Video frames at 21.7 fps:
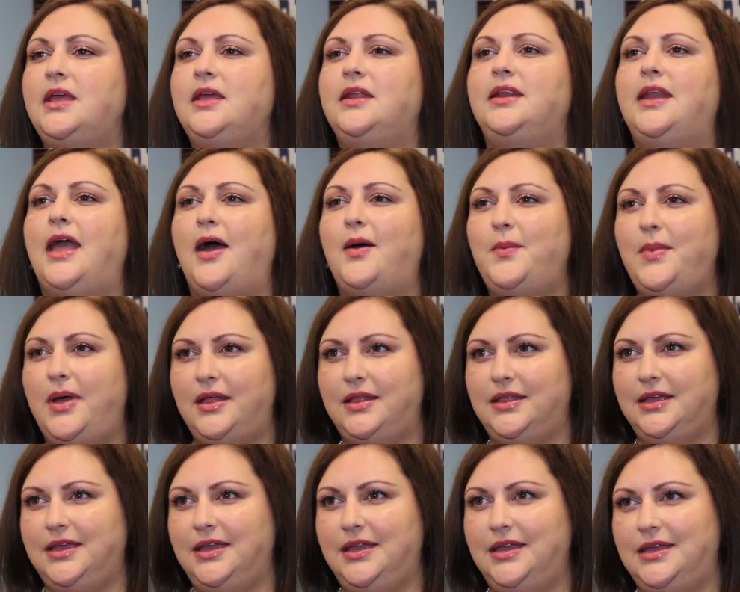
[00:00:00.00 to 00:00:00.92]
Now
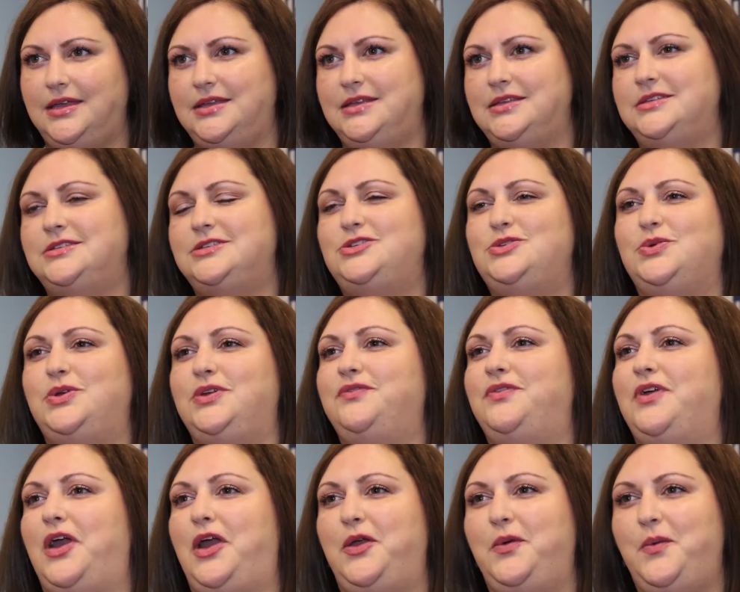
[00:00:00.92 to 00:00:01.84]
Molly is doing
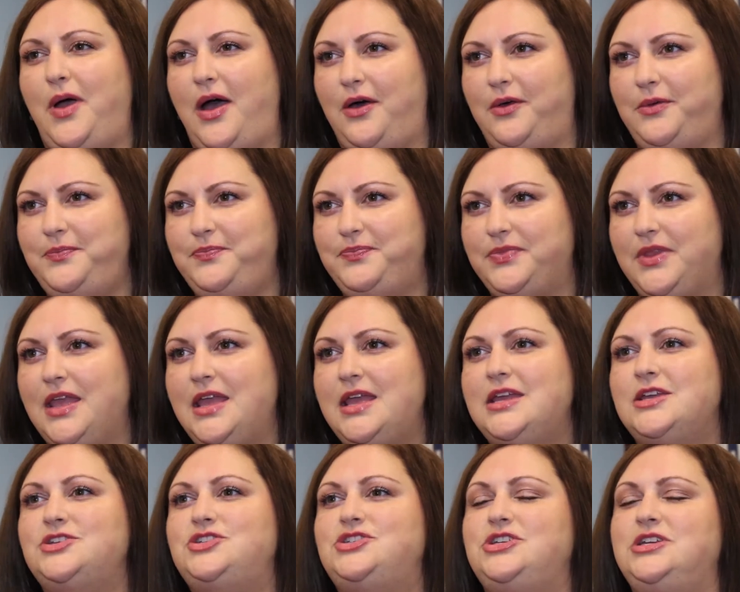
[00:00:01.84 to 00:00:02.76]
very well.
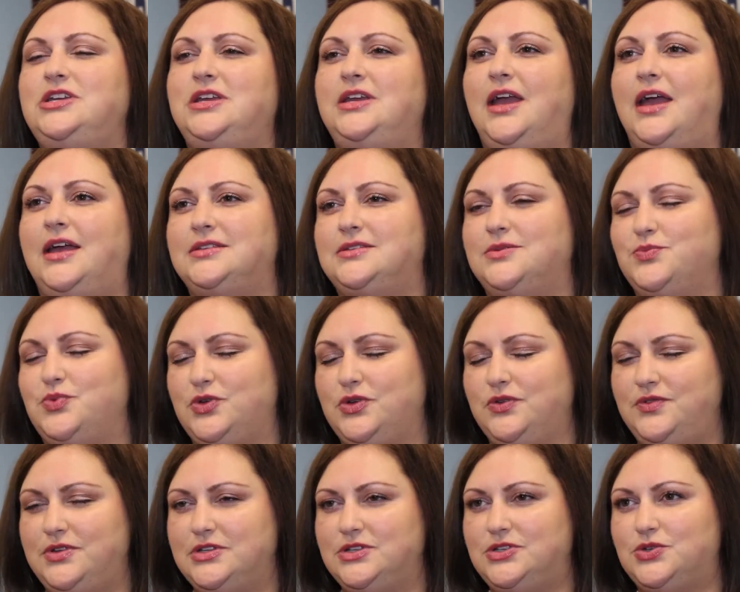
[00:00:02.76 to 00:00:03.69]
She has
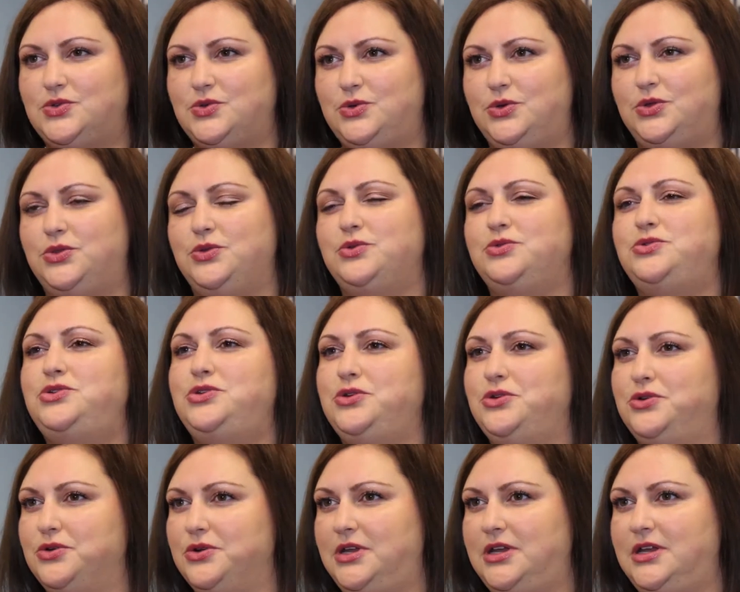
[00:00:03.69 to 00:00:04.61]
improved in school through
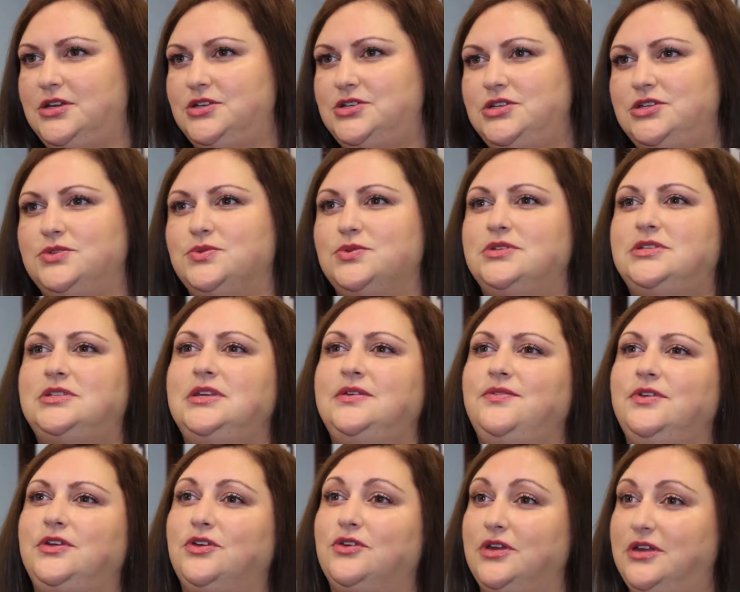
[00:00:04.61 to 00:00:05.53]
tutoring. She's
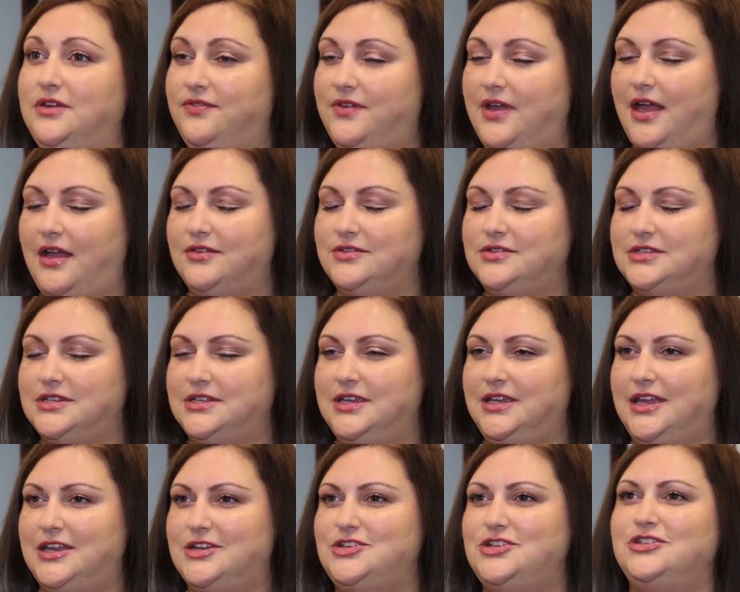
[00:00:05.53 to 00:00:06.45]
receiving grief
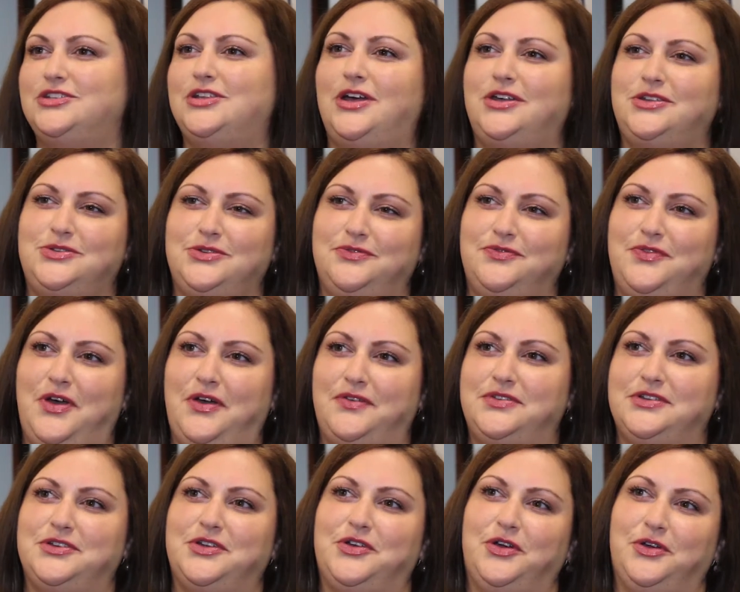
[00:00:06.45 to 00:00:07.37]
counseling, and she's also involved
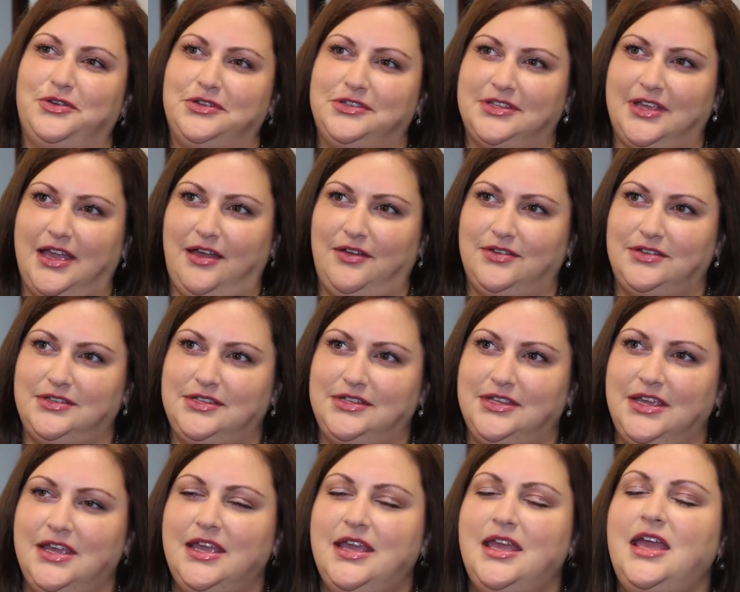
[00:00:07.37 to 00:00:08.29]
in Girl Scouts.
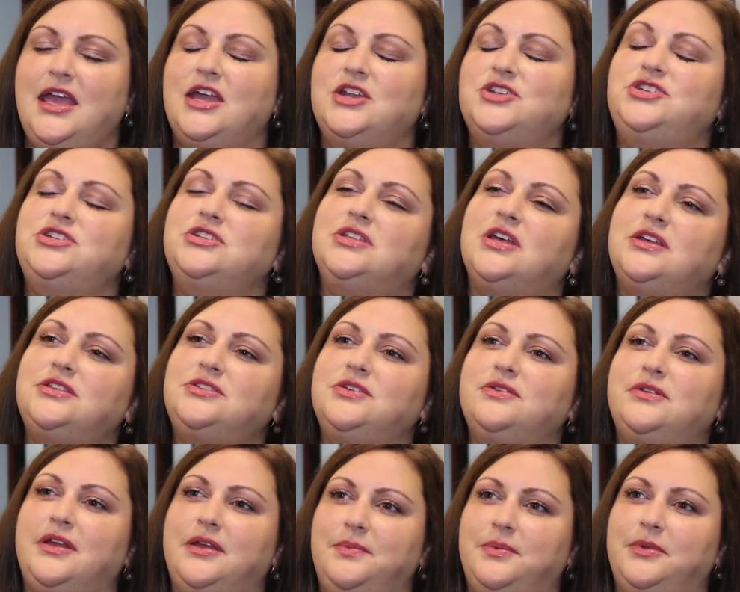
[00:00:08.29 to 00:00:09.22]
And she's also
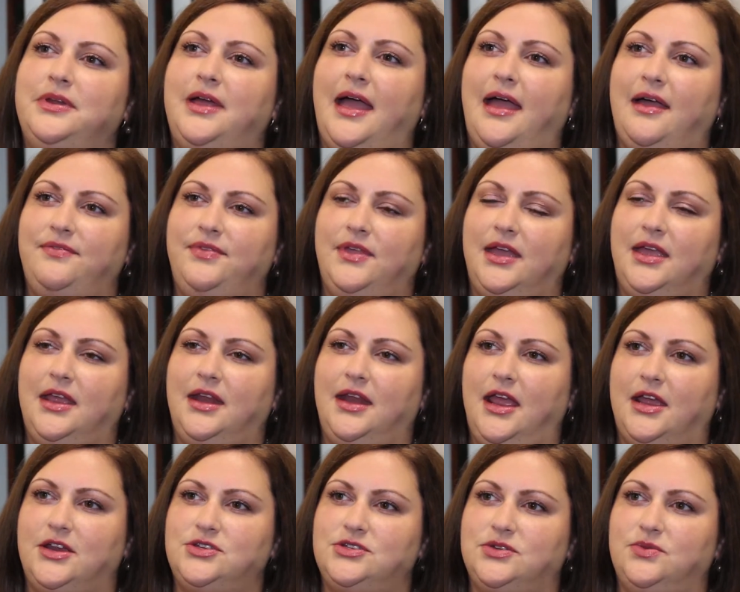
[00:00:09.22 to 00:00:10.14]
able to have that
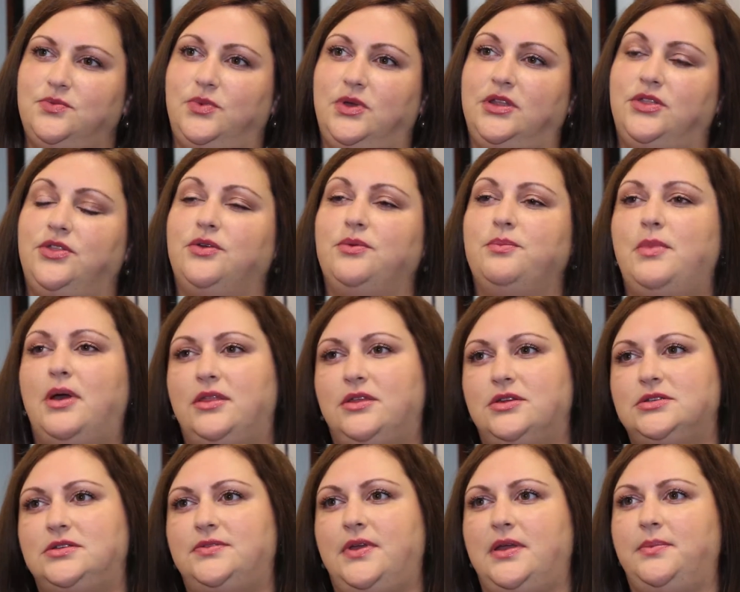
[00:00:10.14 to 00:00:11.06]
connection with her
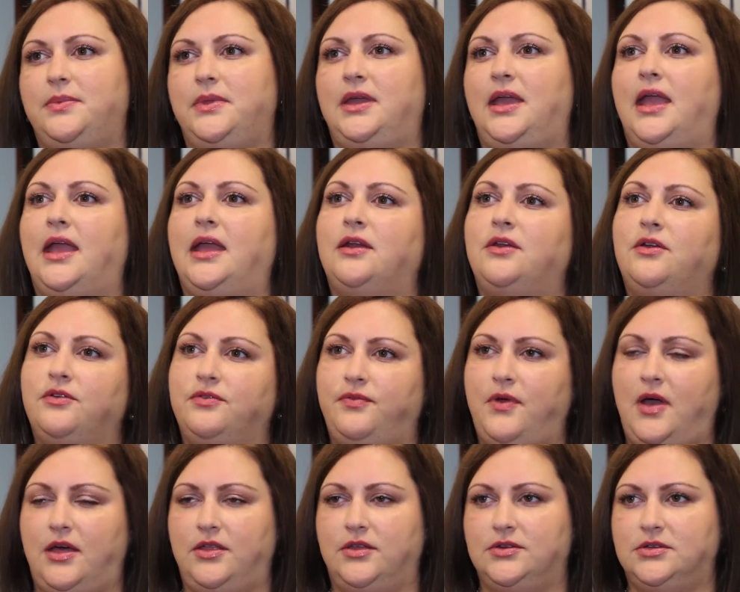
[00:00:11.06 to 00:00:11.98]
mother's family and her
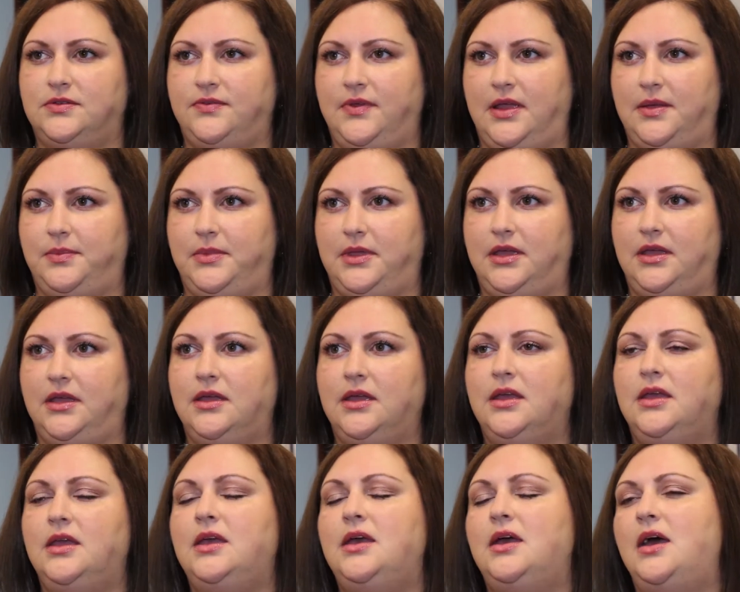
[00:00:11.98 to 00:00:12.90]
father's family,
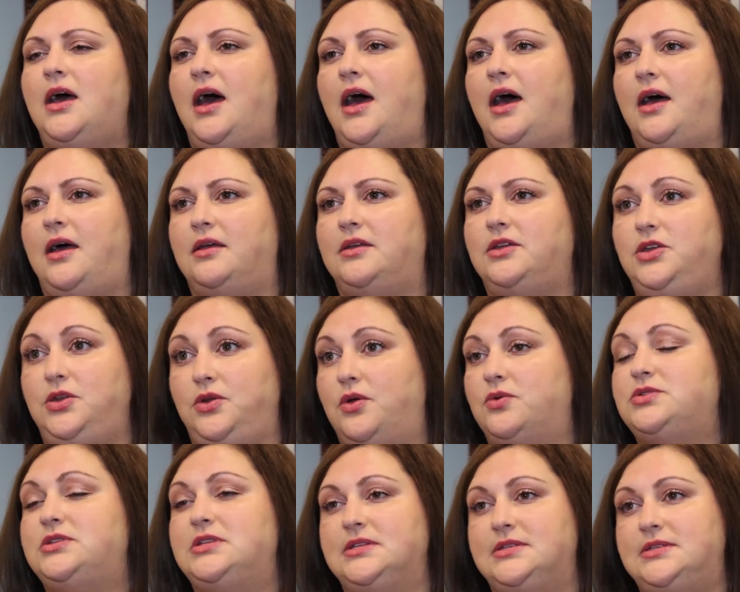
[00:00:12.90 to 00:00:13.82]

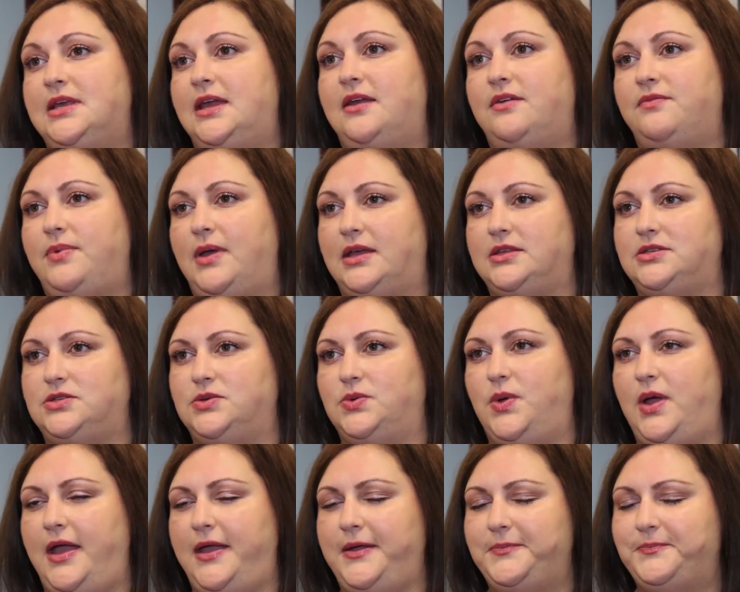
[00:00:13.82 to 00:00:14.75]
since they have passed
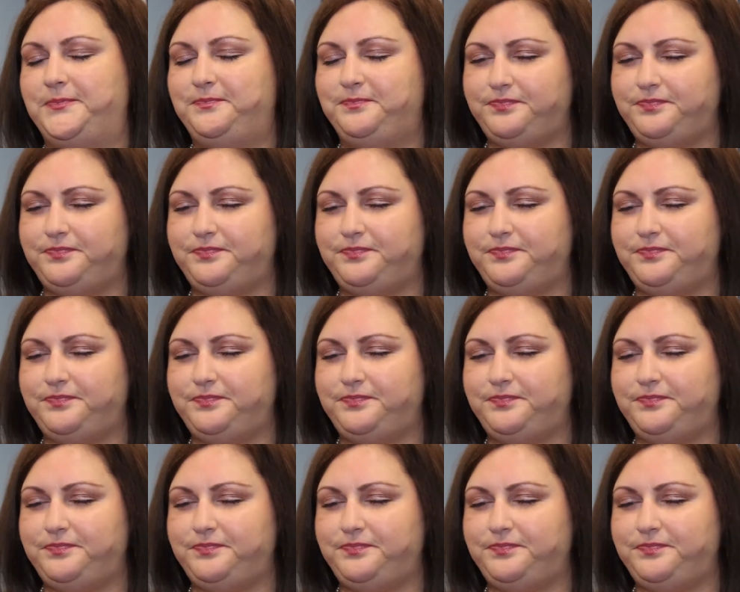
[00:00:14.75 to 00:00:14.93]
away.